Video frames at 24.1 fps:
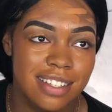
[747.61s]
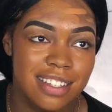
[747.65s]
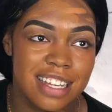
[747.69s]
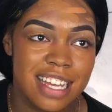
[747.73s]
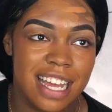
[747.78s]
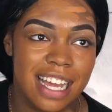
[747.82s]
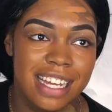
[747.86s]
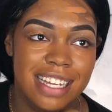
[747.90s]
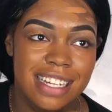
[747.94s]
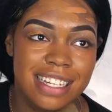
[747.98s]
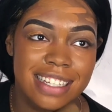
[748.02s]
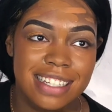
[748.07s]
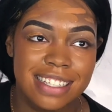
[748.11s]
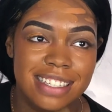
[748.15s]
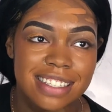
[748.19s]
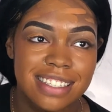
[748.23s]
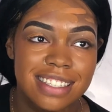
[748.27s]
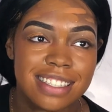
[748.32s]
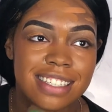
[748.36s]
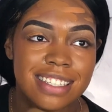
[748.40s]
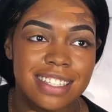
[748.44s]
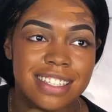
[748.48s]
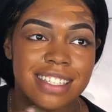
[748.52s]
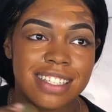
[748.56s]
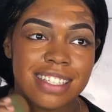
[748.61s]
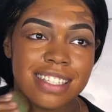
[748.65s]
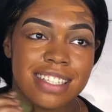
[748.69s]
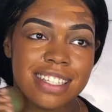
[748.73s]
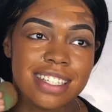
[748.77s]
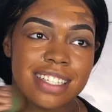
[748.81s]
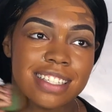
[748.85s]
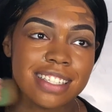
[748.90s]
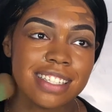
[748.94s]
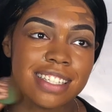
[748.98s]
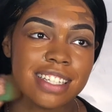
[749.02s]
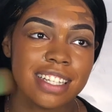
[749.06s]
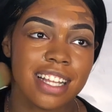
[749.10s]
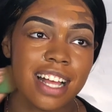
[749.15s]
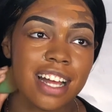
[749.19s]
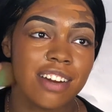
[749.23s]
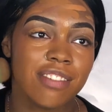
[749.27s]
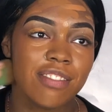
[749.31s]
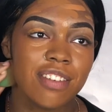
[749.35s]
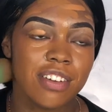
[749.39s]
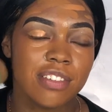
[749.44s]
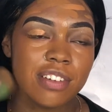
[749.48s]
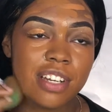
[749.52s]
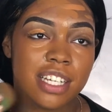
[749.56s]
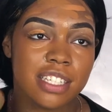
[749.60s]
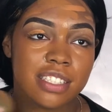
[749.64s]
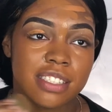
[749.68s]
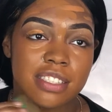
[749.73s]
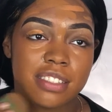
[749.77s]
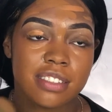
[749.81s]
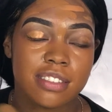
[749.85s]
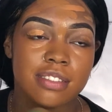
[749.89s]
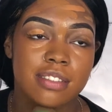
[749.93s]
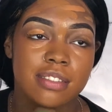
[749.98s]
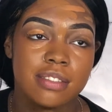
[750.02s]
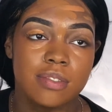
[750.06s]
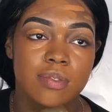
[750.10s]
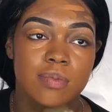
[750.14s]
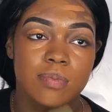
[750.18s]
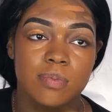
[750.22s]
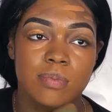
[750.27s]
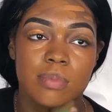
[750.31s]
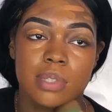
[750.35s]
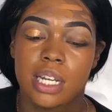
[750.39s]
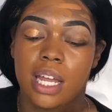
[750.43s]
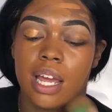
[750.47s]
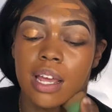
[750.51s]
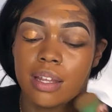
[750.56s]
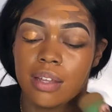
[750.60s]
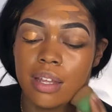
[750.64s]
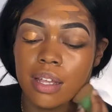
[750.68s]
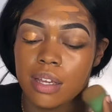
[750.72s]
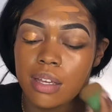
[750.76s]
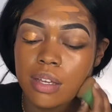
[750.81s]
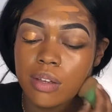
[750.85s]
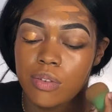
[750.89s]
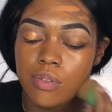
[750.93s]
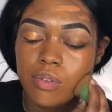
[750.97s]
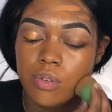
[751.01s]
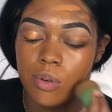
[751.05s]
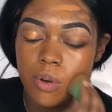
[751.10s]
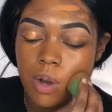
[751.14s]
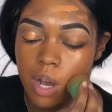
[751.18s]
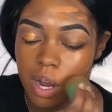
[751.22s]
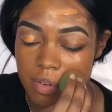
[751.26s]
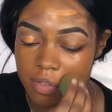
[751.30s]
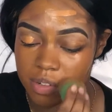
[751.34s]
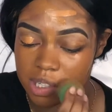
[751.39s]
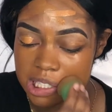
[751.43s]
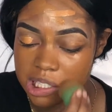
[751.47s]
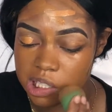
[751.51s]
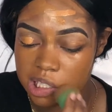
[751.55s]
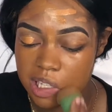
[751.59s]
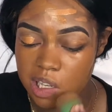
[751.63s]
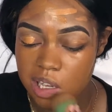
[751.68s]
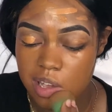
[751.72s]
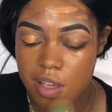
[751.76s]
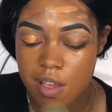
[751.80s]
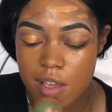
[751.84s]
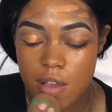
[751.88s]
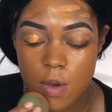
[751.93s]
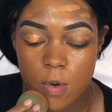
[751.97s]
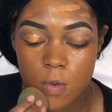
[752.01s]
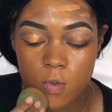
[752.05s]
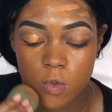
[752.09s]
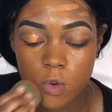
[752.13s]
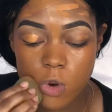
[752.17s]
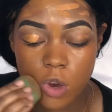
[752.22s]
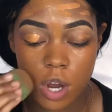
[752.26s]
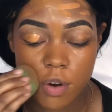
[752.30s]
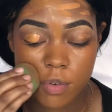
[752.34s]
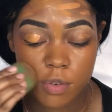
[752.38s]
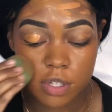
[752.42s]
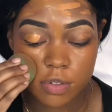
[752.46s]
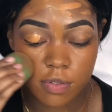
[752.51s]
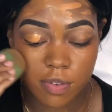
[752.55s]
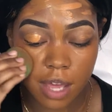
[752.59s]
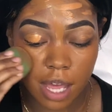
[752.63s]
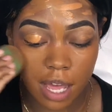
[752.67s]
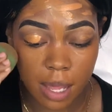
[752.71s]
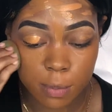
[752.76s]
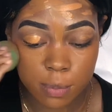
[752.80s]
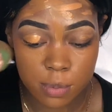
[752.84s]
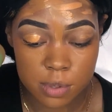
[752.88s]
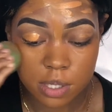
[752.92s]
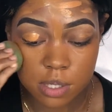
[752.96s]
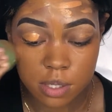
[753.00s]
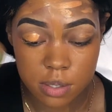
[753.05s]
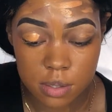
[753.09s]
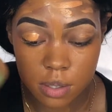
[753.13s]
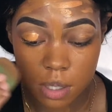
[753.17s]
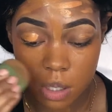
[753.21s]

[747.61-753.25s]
Okay, it's a lot of foundation. I like full coverage vibes.